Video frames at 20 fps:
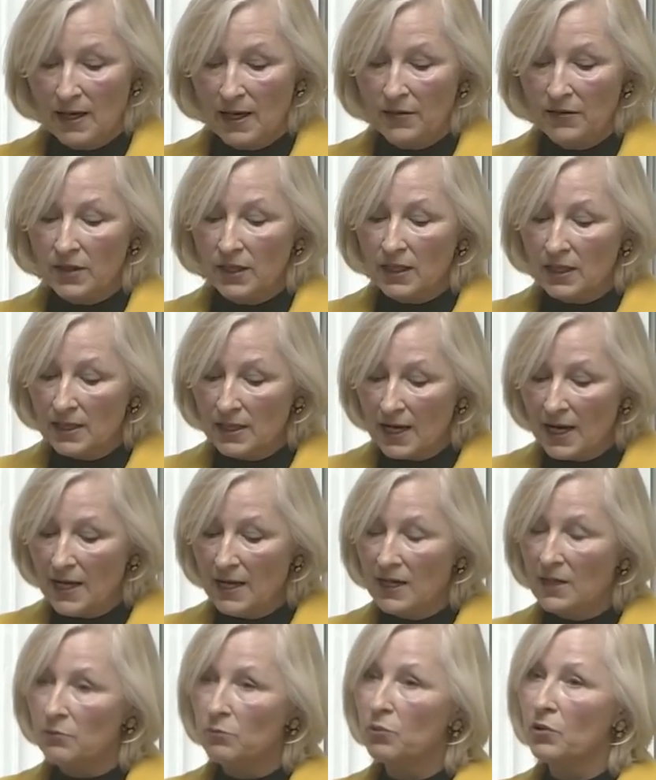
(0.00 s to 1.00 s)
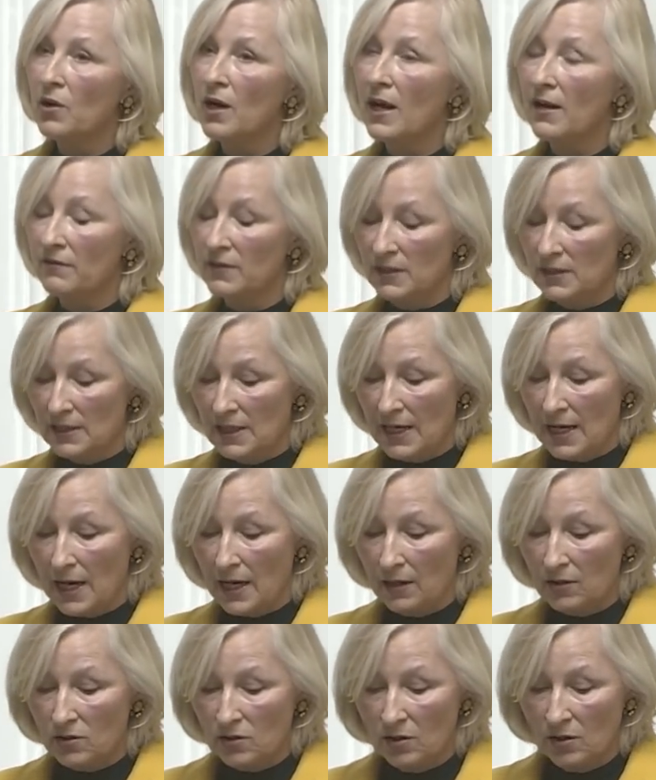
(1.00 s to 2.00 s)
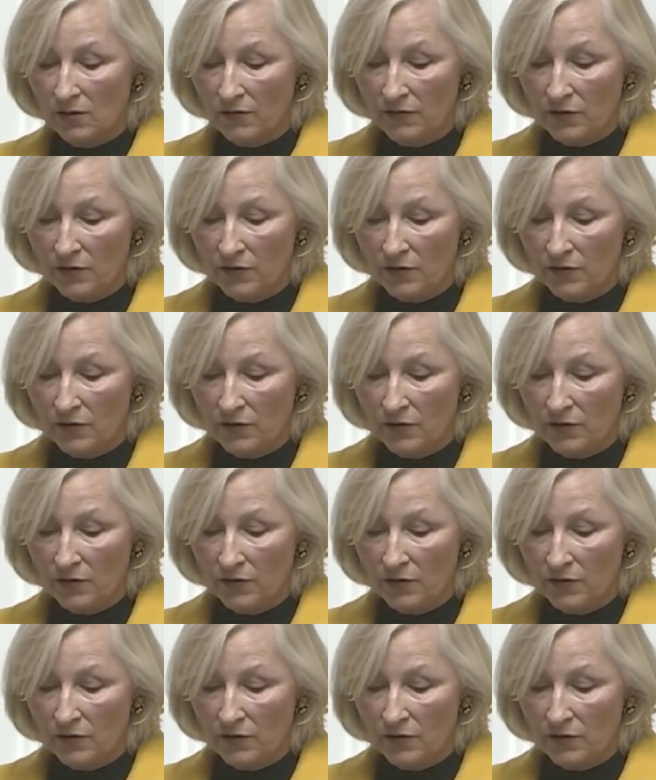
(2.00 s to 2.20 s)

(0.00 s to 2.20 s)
and the Canadian Privacy Act